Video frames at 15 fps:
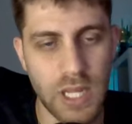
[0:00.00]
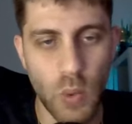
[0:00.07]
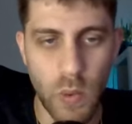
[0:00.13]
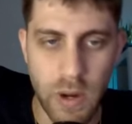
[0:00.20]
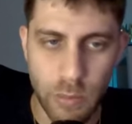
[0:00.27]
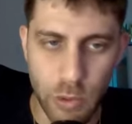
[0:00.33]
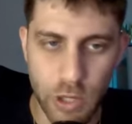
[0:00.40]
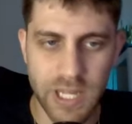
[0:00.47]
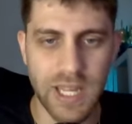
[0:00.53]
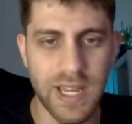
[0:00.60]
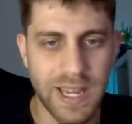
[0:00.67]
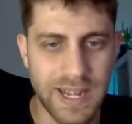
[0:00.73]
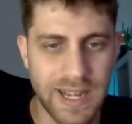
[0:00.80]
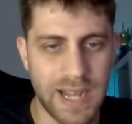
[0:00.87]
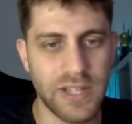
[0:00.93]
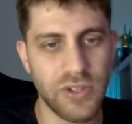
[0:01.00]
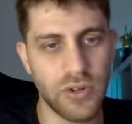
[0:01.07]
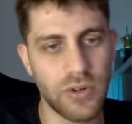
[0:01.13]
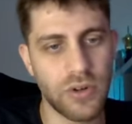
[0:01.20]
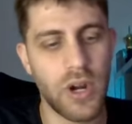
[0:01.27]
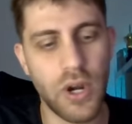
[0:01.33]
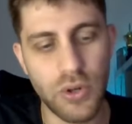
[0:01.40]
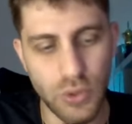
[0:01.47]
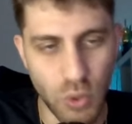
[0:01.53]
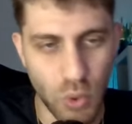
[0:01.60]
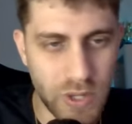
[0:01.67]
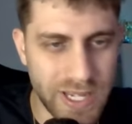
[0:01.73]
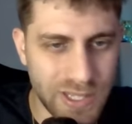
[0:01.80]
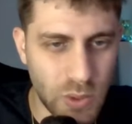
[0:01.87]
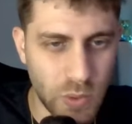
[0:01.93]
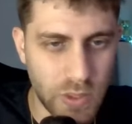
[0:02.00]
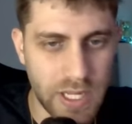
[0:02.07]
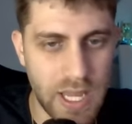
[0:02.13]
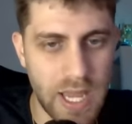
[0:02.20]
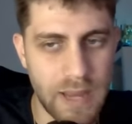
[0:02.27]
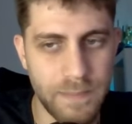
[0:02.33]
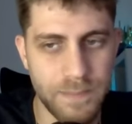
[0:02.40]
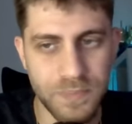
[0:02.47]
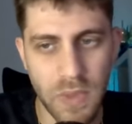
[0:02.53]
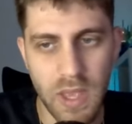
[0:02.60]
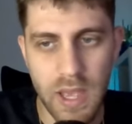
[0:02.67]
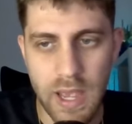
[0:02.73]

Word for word: we are bringing another rook into the game